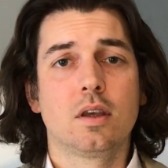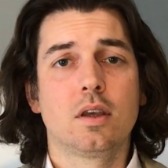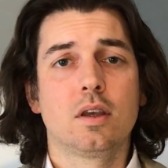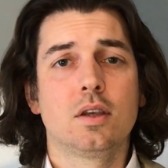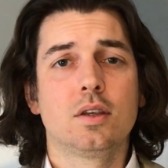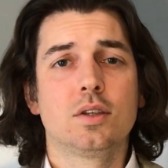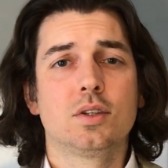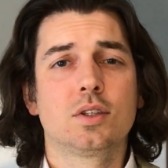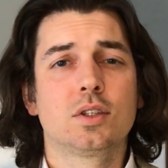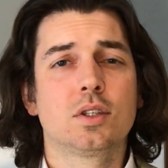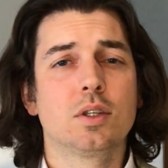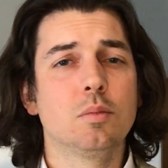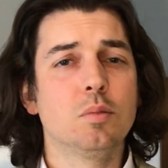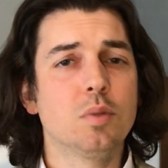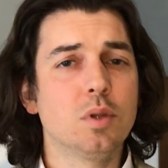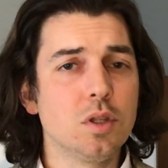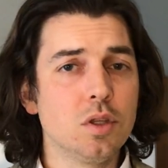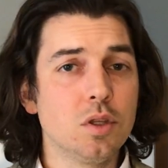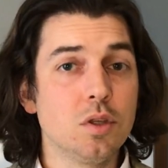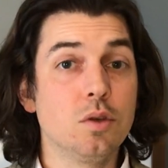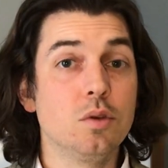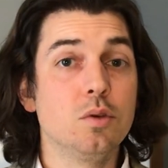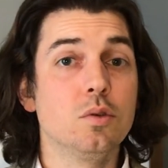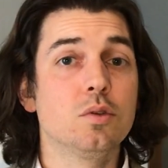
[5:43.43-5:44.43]
simply
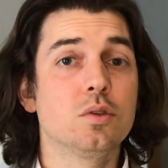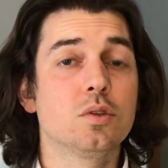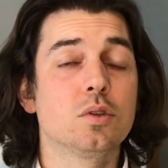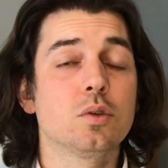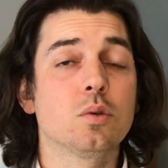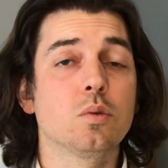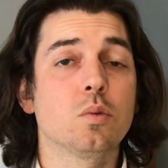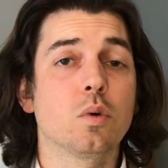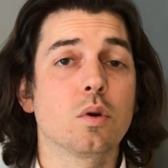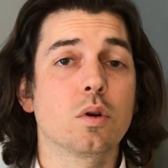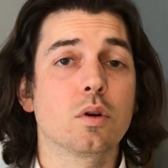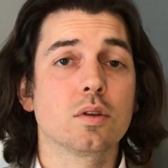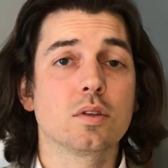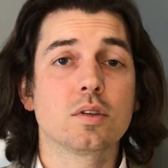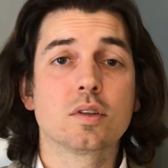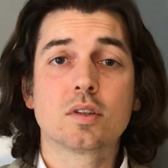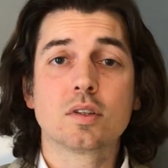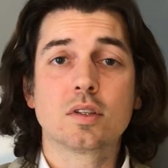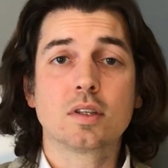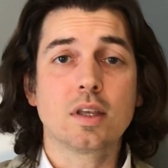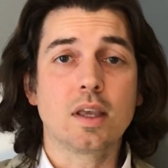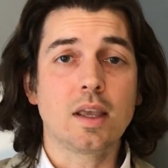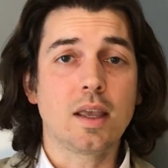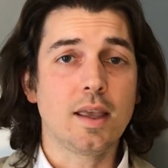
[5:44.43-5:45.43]
use the words
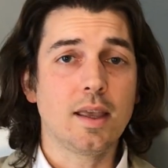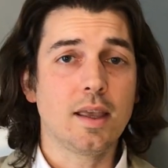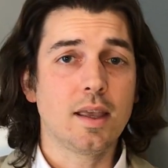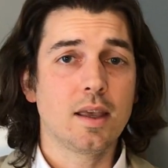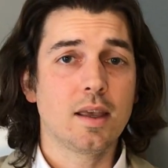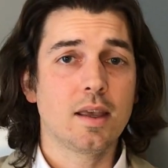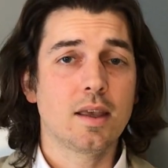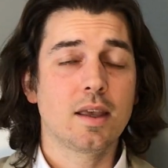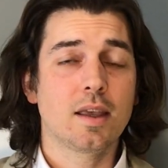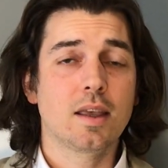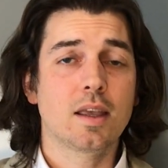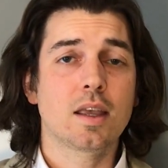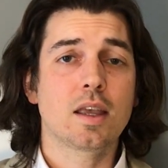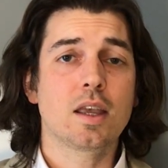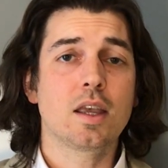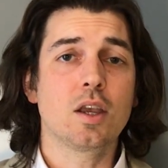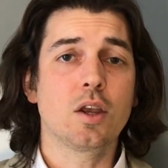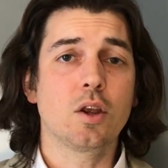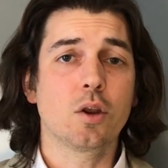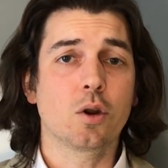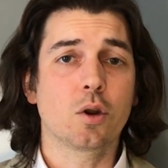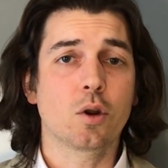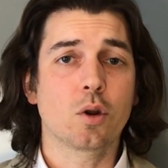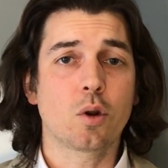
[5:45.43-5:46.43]
see,
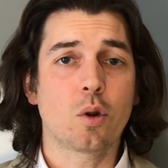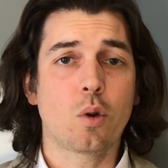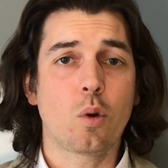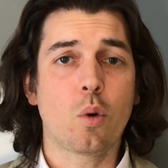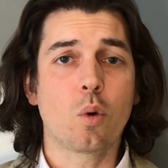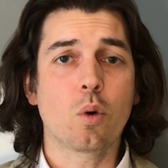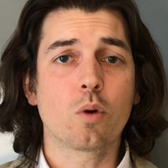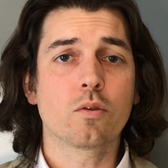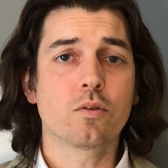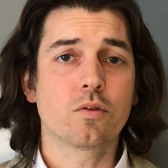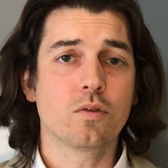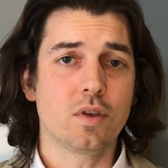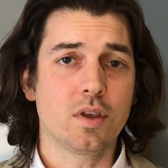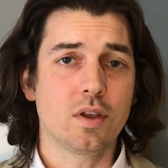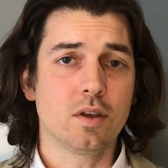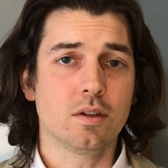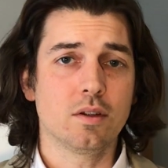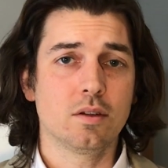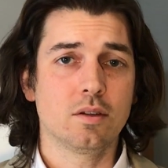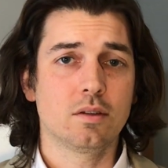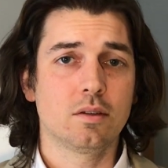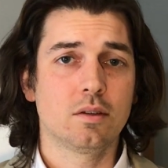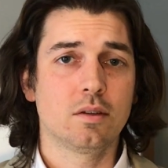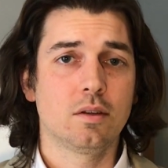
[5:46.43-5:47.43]
hear, or feel
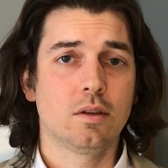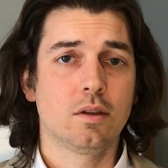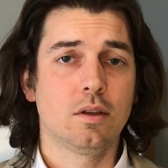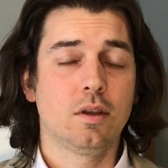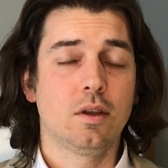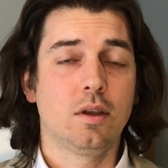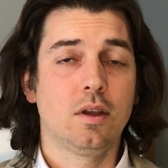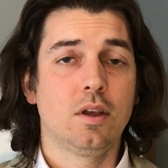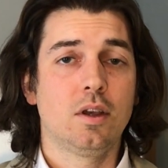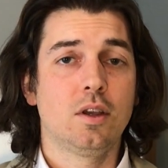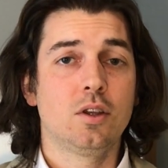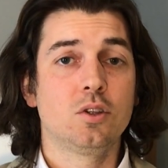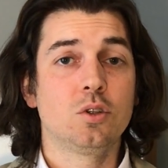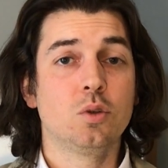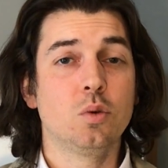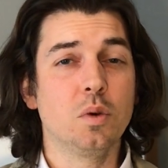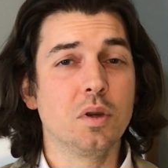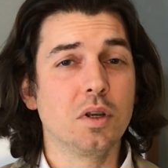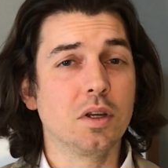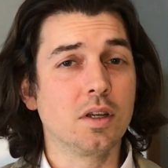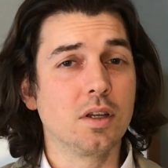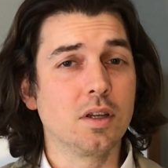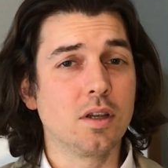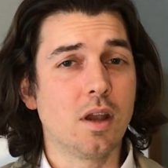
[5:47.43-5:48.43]
to
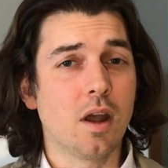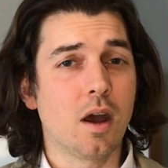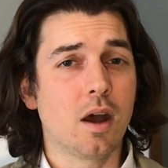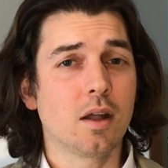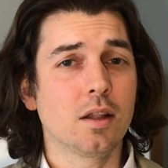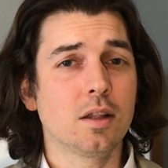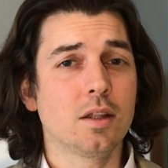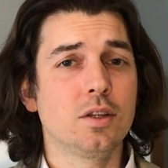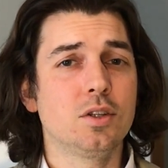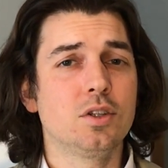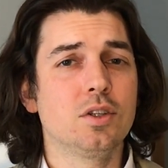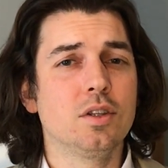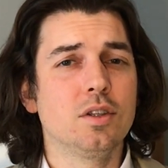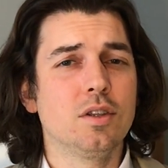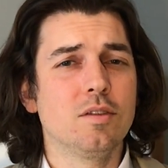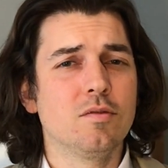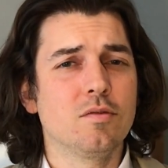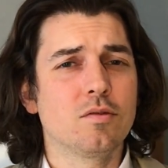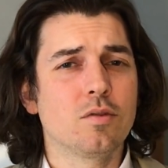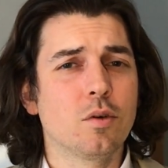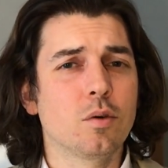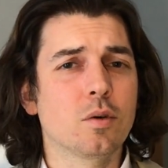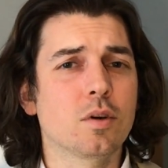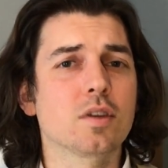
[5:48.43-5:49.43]
acknowledge and then
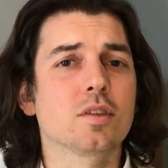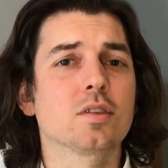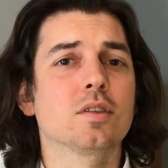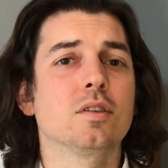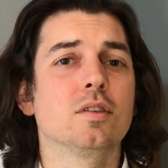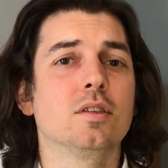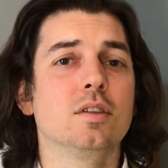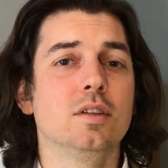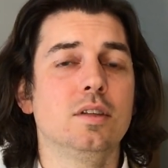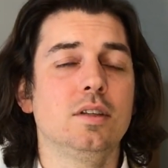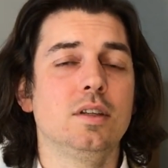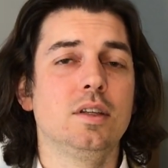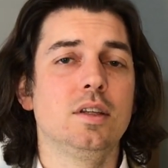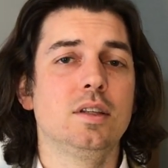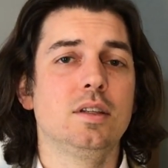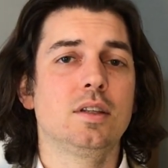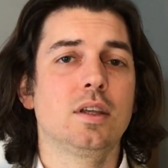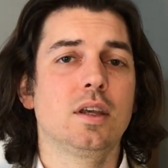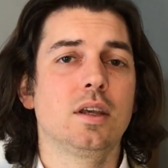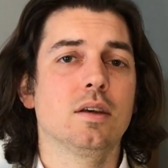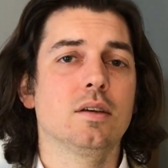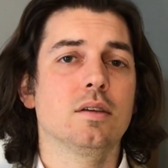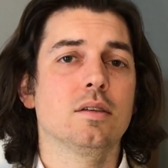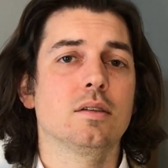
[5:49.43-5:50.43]
focus on the
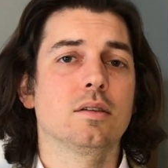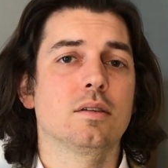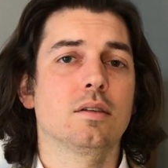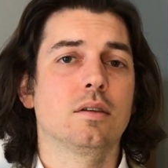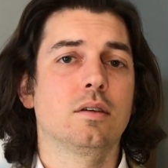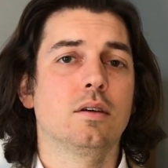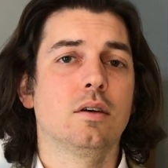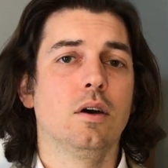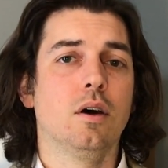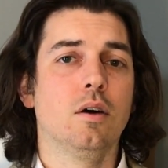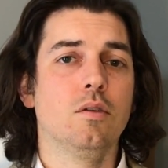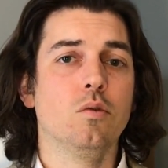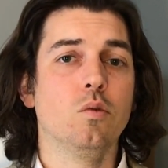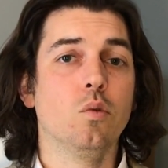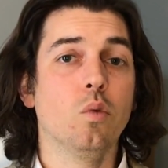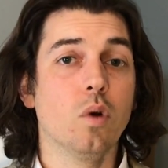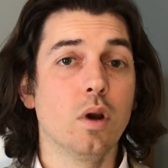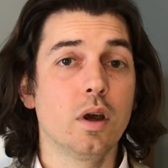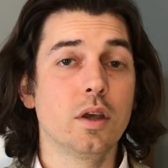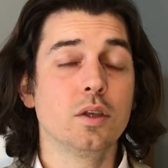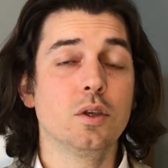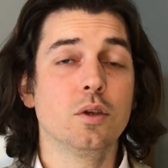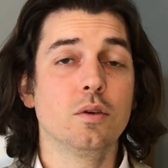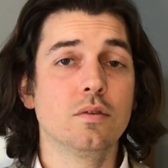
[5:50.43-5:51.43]
detail of what
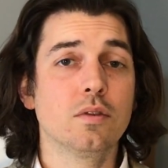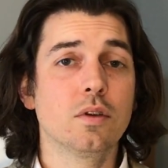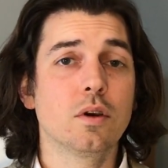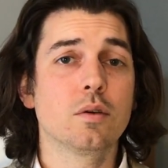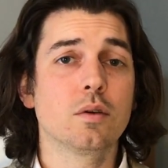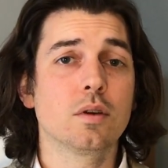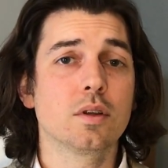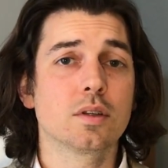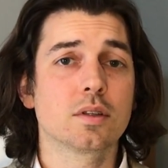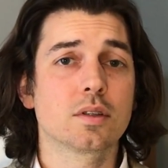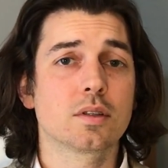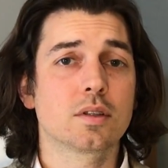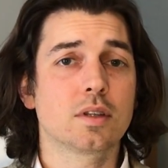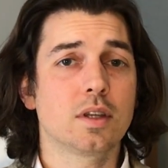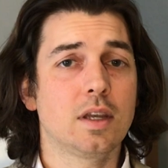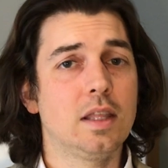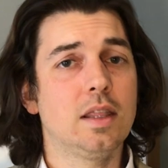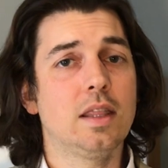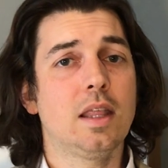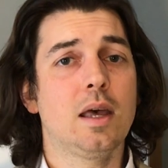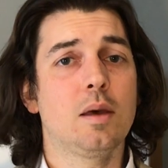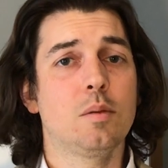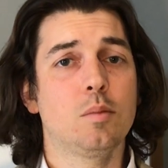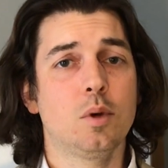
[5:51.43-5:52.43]
you've noticed in
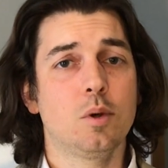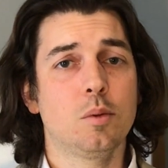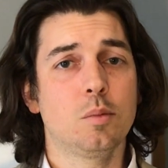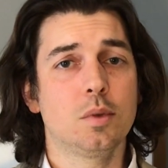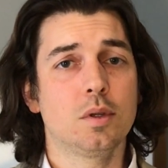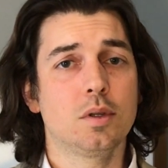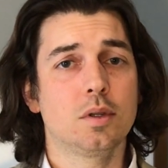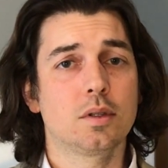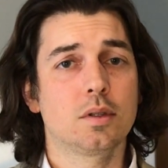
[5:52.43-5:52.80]
that moment.